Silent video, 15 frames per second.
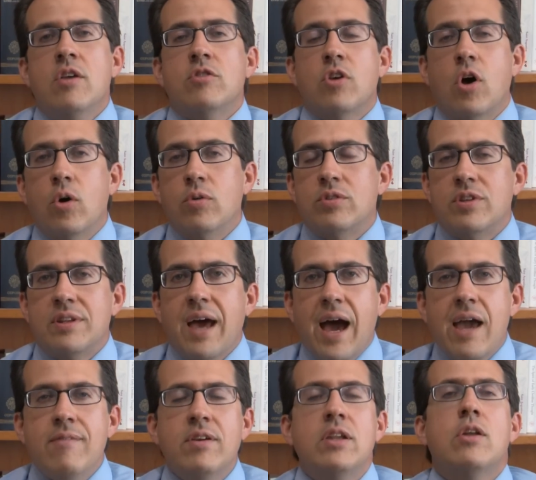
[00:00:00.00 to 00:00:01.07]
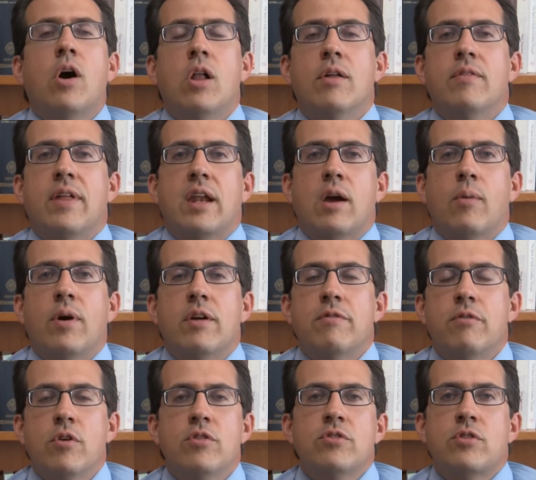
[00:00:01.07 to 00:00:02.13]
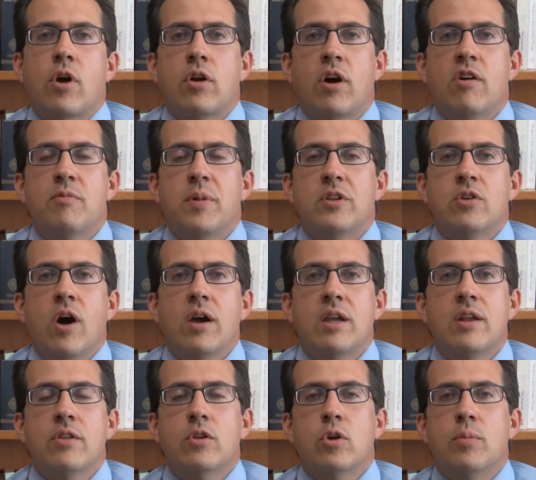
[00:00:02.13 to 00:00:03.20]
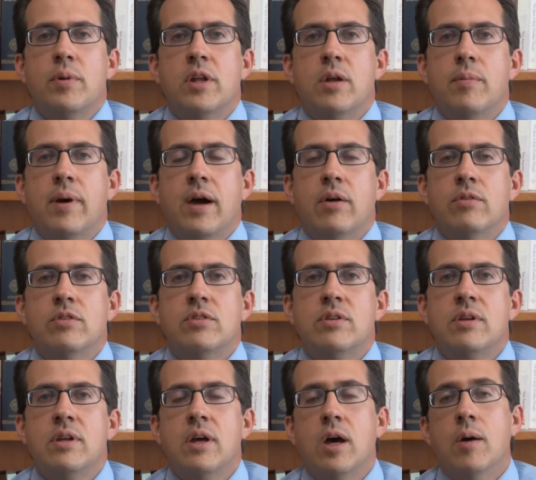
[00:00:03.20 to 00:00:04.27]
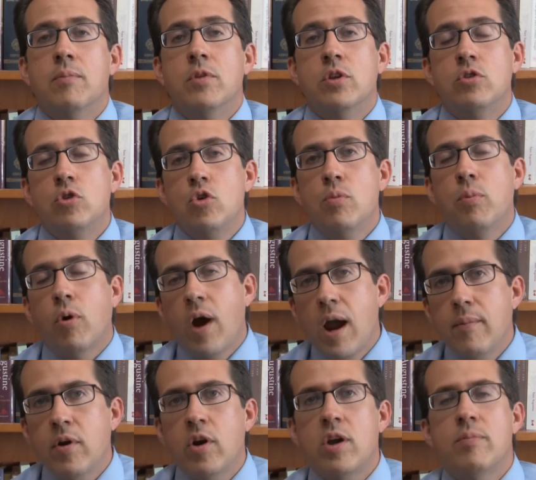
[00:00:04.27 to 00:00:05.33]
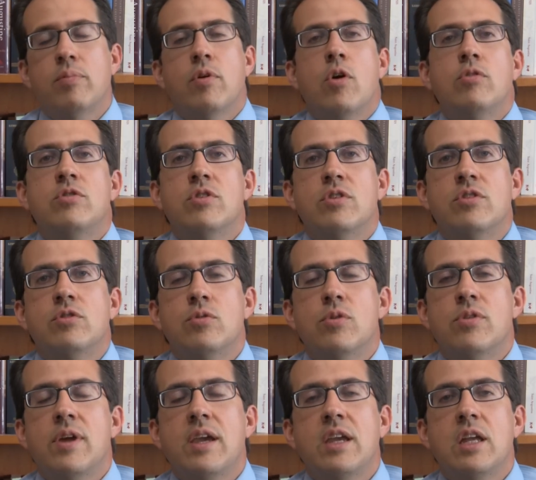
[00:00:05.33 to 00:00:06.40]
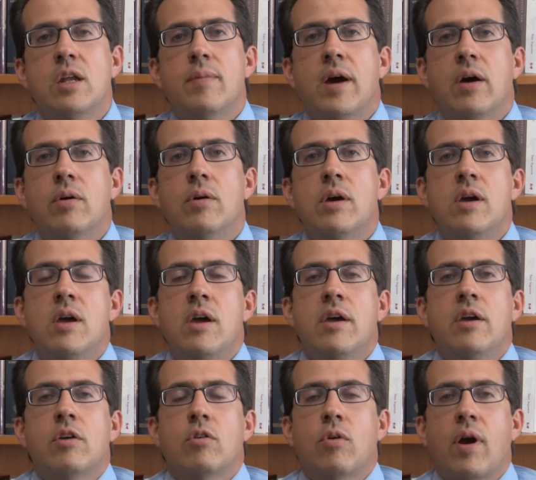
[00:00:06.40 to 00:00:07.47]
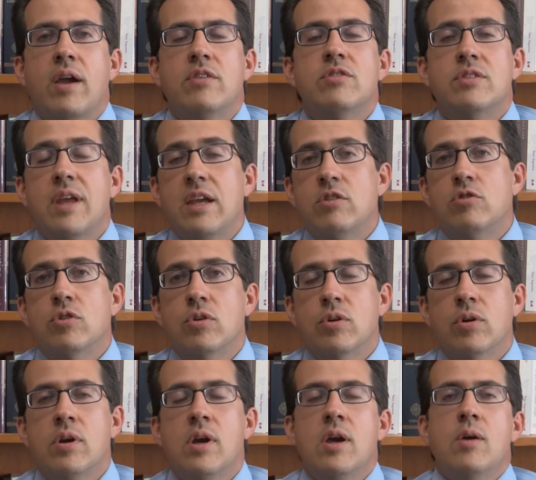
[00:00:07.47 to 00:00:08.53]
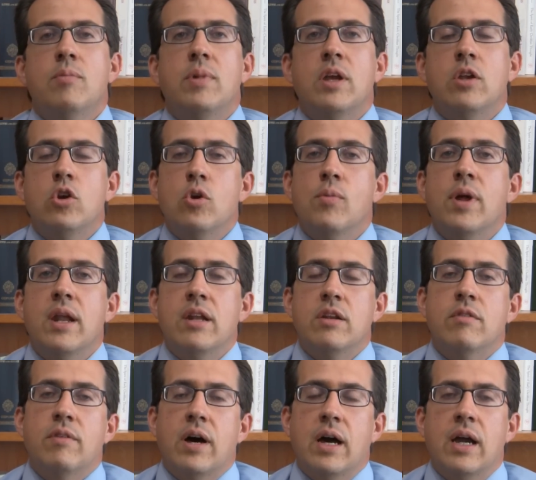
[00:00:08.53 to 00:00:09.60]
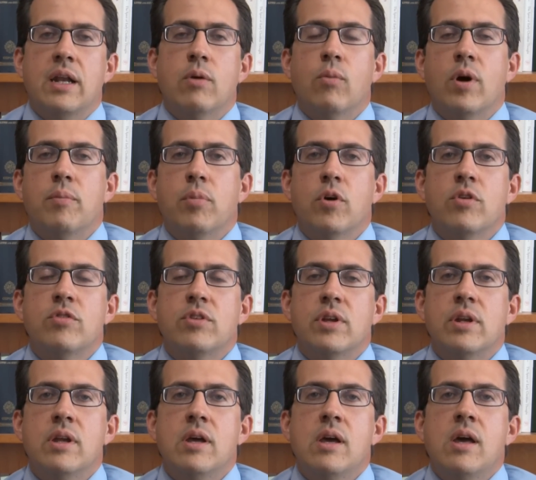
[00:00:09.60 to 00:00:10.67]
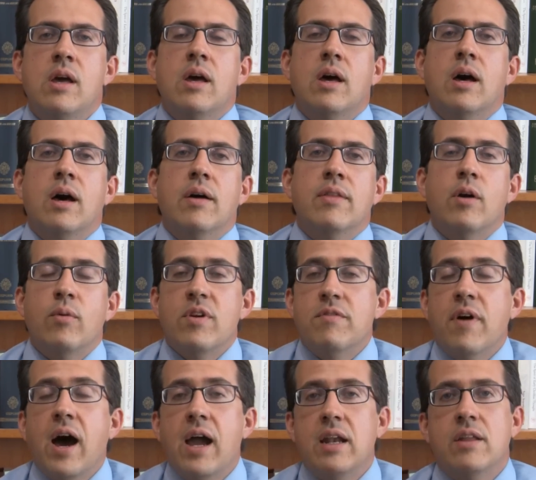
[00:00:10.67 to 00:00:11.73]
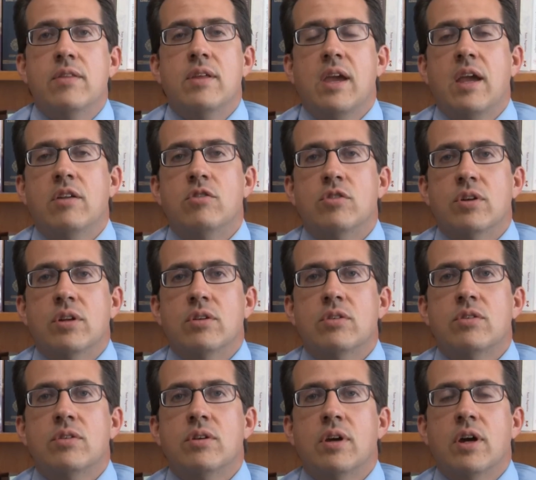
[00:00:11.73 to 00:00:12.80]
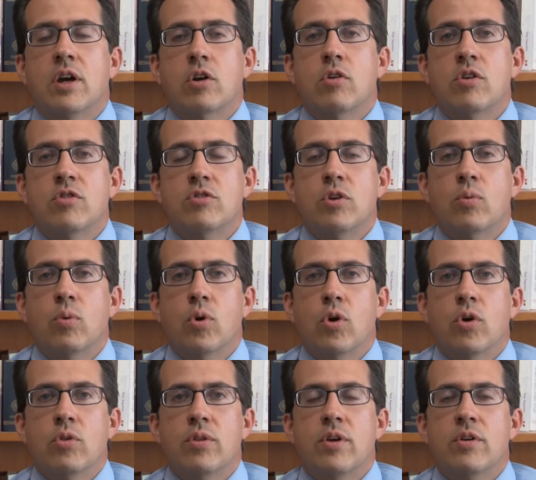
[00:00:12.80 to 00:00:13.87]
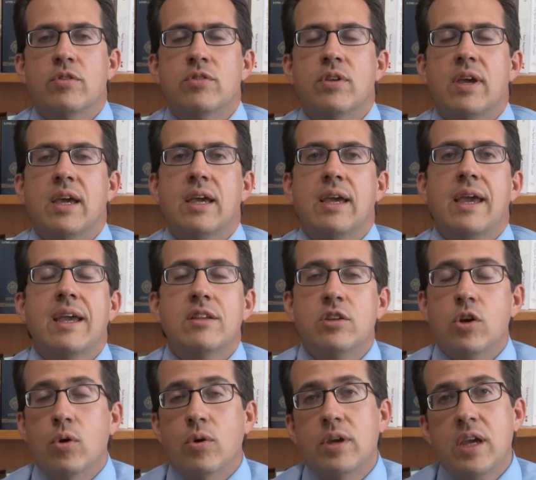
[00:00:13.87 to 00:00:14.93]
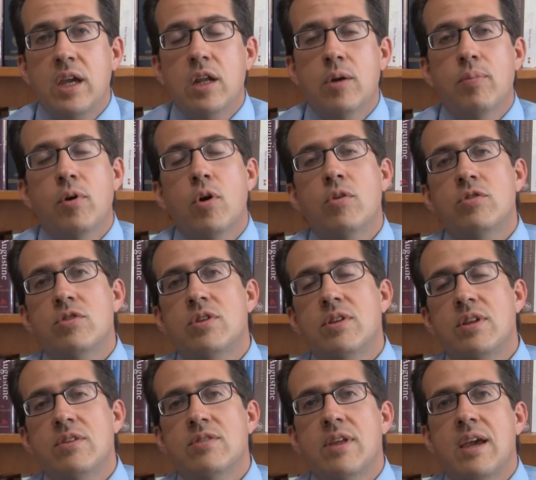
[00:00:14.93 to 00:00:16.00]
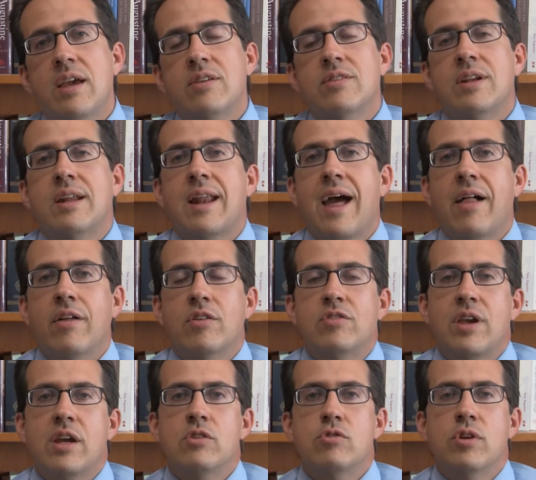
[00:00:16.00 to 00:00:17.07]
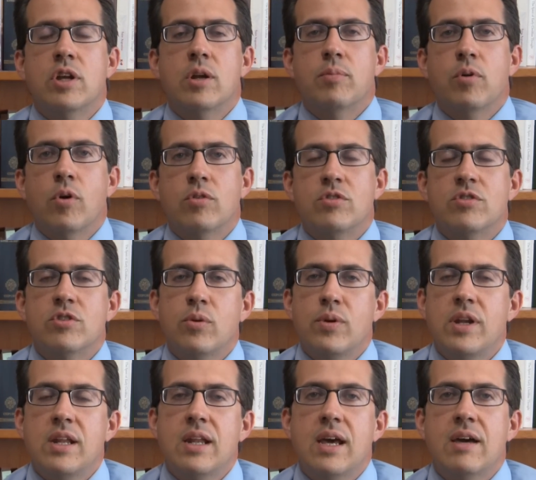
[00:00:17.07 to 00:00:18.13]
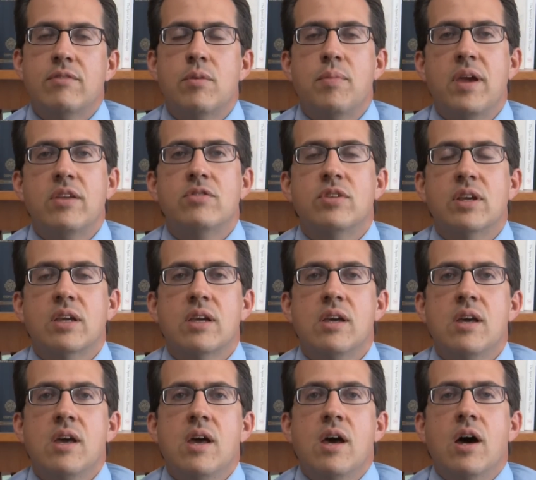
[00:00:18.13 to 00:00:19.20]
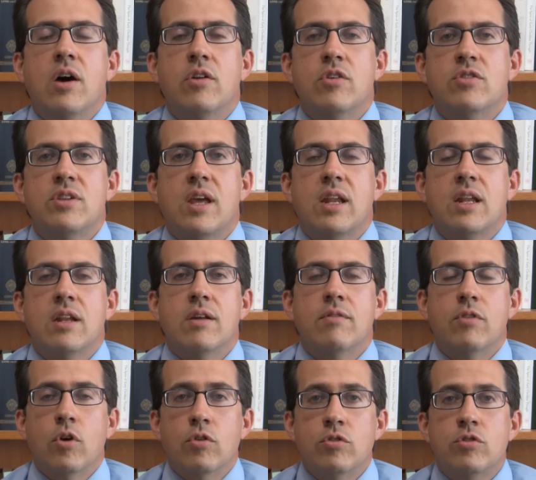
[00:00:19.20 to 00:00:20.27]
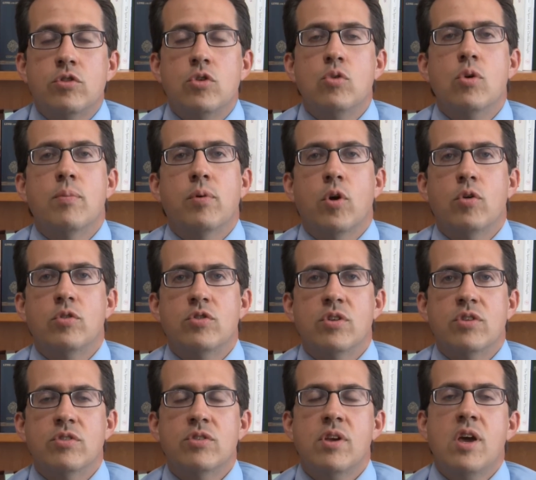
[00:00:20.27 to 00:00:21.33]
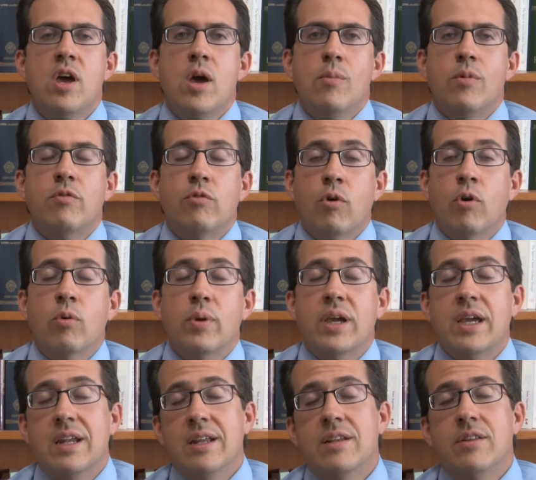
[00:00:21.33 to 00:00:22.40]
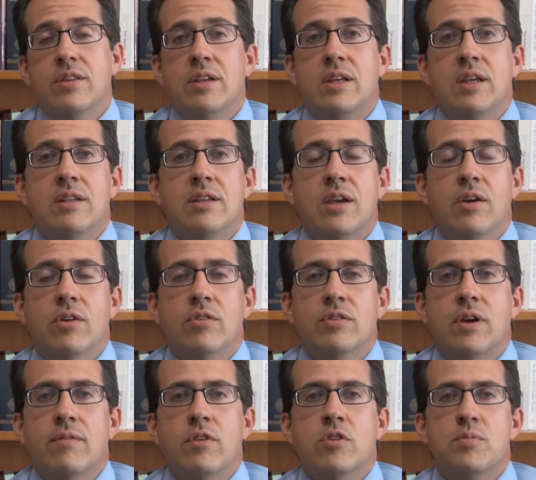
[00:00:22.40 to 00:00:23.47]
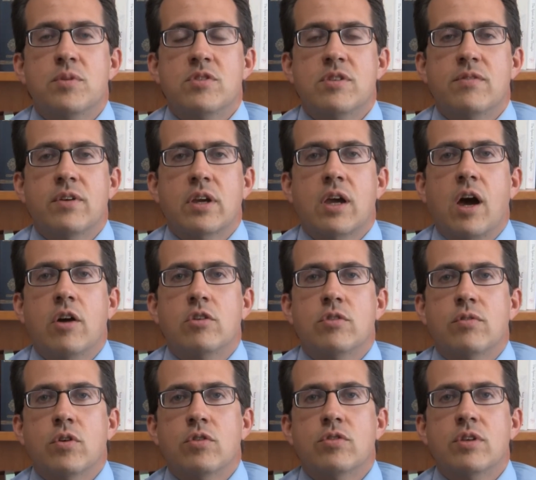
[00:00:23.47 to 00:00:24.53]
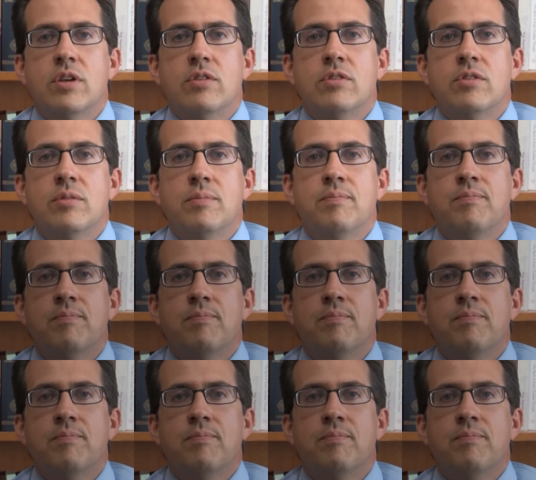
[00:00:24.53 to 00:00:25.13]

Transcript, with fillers: So to dive into all of that, I want to first start off by talking a little bit about um, the two primary approaches to thinking about Christ's nature being human and divine in one person uh, that we find in the ancient uh, Christian world. There's an Antiochian approach to these things and an Alexandrian approach. And so we need to have a basic understanding of those two approaches before we get into the details of the specific controversies.